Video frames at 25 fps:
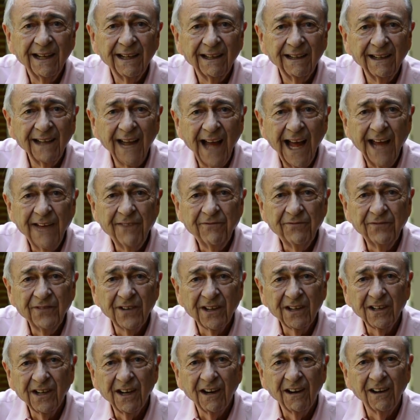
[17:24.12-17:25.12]
life
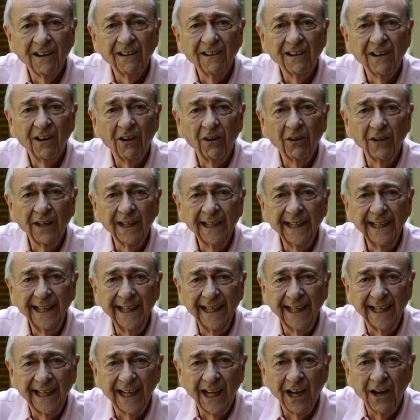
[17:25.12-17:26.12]
occurred only
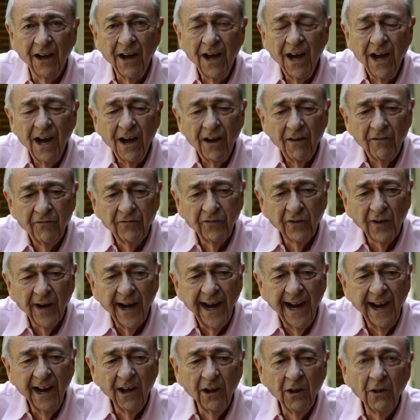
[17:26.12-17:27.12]
in a
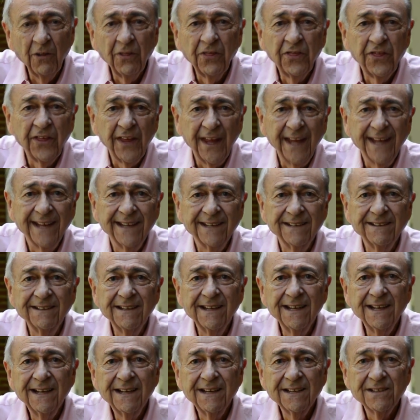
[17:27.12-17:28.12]
frail, thin
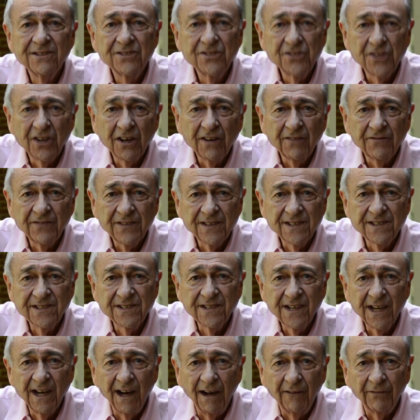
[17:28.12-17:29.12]
surface
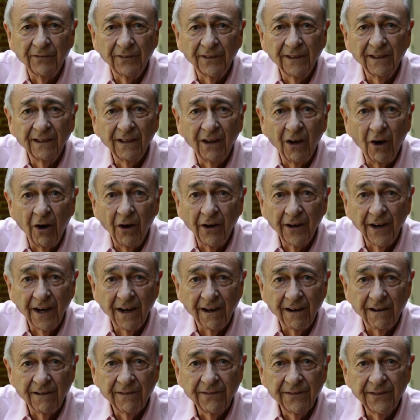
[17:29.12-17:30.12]
cover on
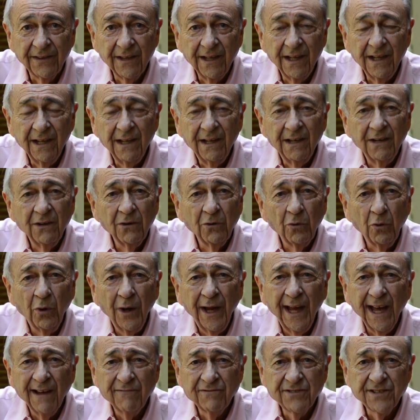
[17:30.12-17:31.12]
Earth.
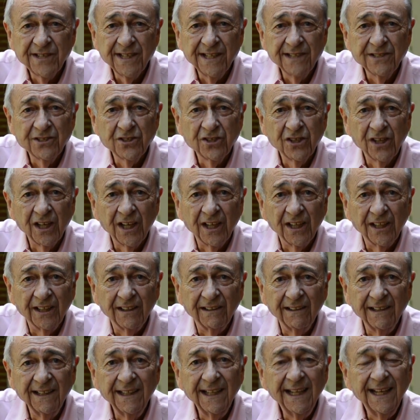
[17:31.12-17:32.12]
We have since
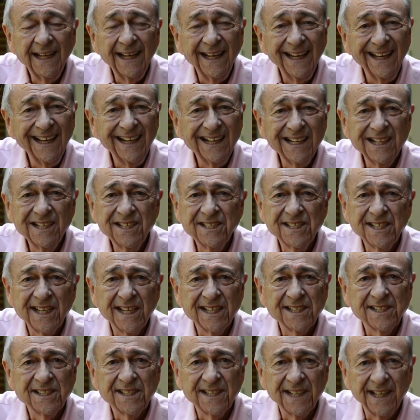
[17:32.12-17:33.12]
learned it
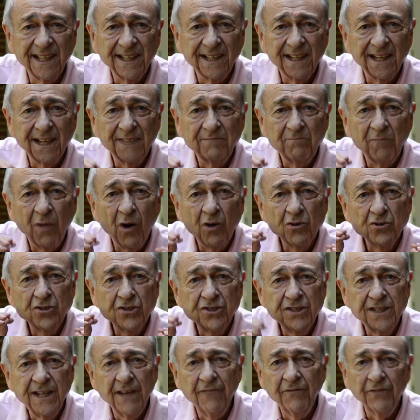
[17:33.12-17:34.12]
exists in the
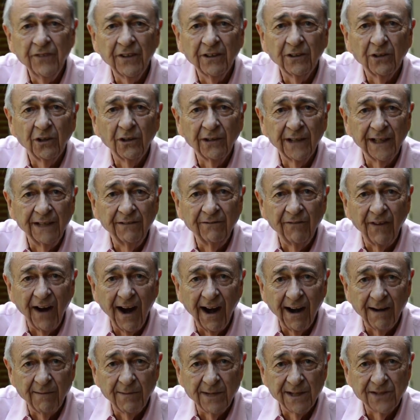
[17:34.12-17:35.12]
most difficult
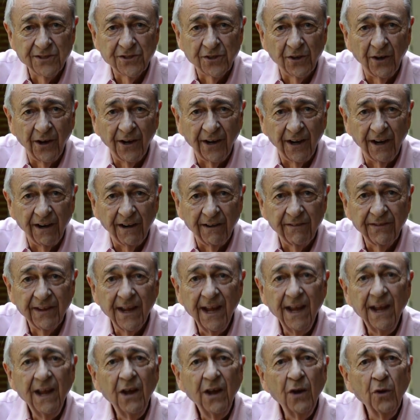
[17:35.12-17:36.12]
environments on Earth.
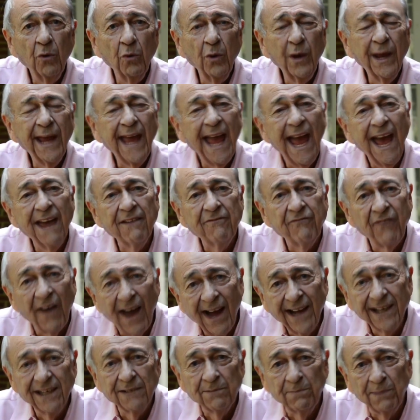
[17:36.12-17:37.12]
We can't
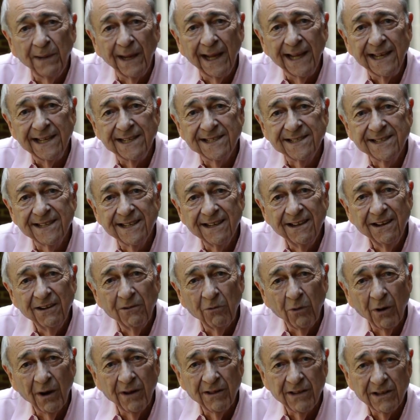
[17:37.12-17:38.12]
find a place
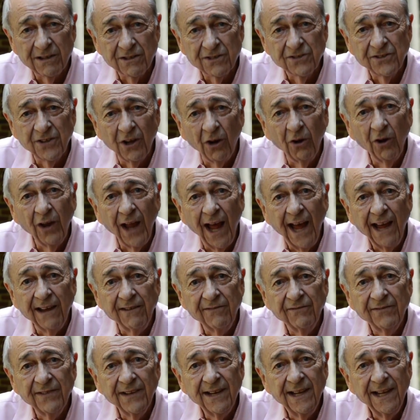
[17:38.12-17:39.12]
where there's no
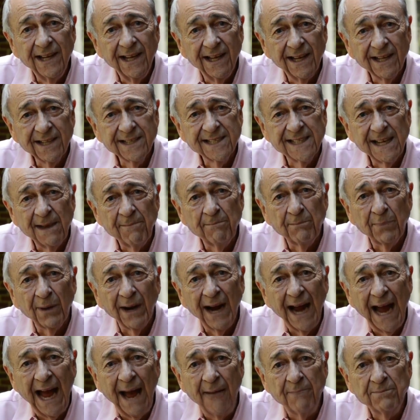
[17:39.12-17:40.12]
life, except
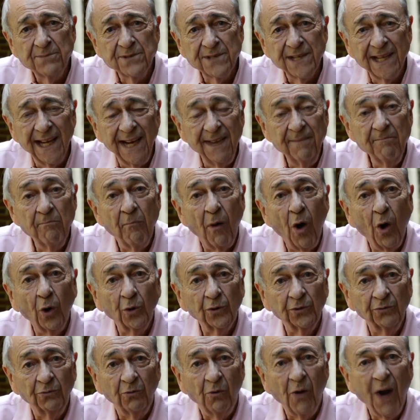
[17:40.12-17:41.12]
perhaps in
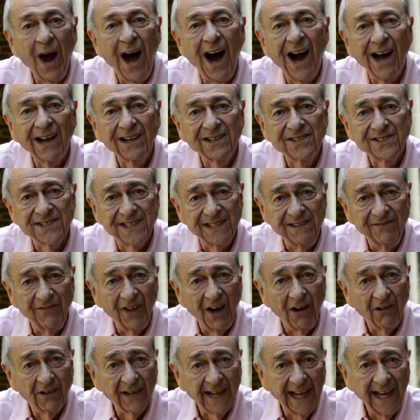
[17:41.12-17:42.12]
molten rocks and
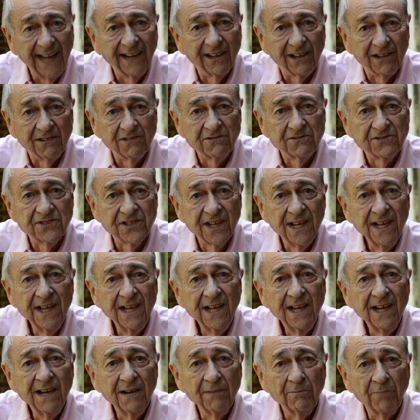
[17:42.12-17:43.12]
volcanoes.
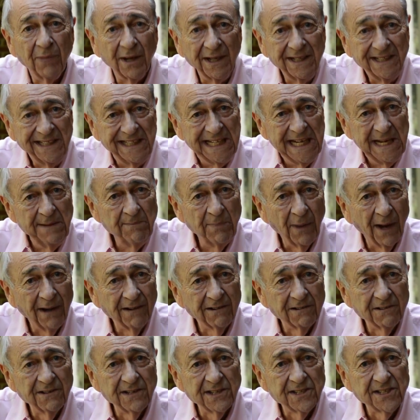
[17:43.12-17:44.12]
But deep
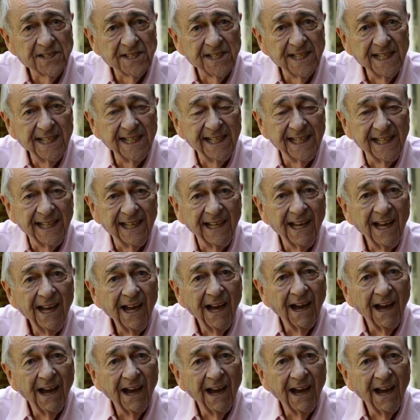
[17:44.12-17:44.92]
under the sea,